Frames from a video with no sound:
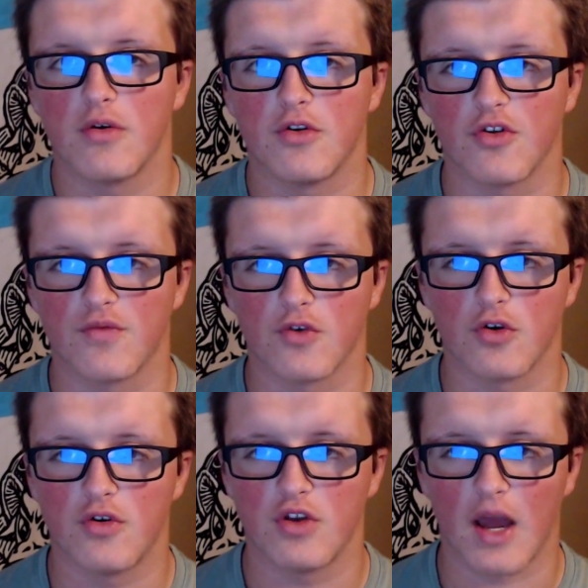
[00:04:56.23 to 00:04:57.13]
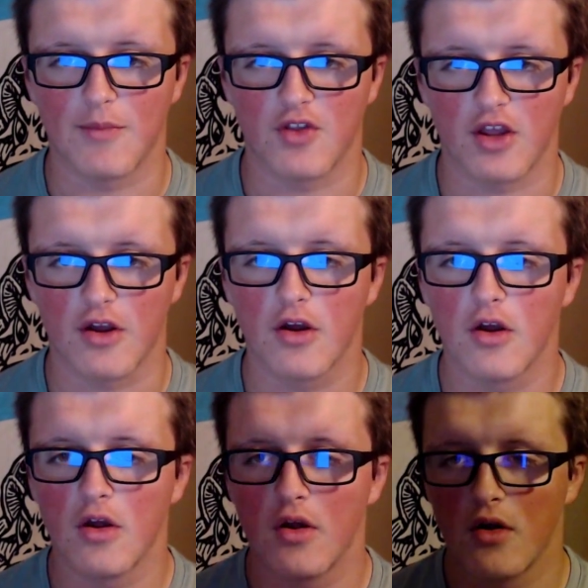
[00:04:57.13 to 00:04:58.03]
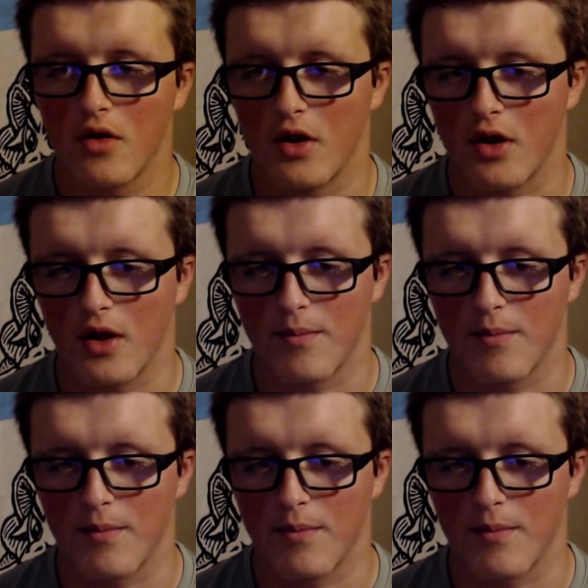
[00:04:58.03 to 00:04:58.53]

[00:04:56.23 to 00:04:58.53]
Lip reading: just for time's sake. And